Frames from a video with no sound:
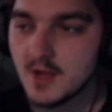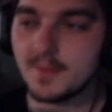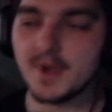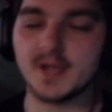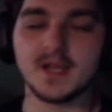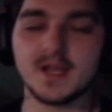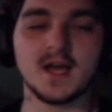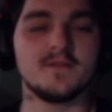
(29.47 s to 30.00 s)

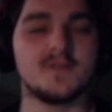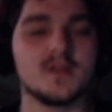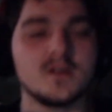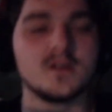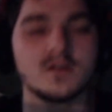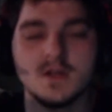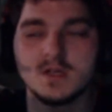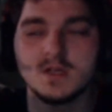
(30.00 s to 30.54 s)
but I
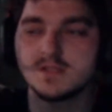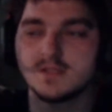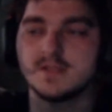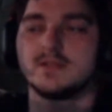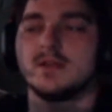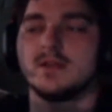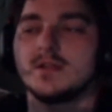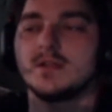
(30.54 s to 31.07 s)
figure
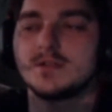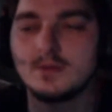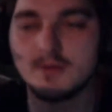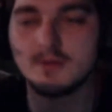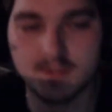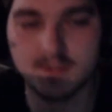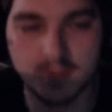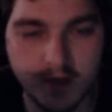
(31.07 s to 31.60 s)
since it is so
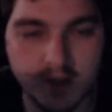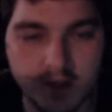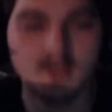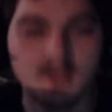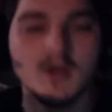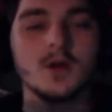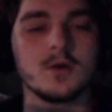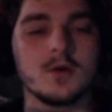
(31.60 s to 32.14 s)
close to New Year's,
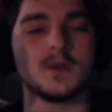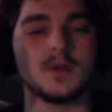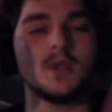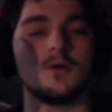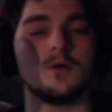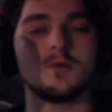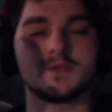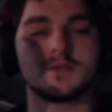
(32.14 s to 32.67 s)
we
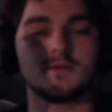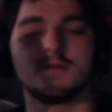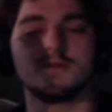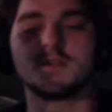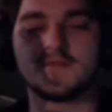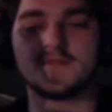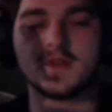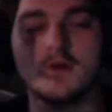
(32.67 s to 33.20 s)
will do
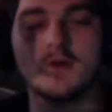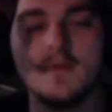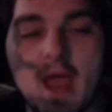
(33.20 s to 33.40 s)
this video.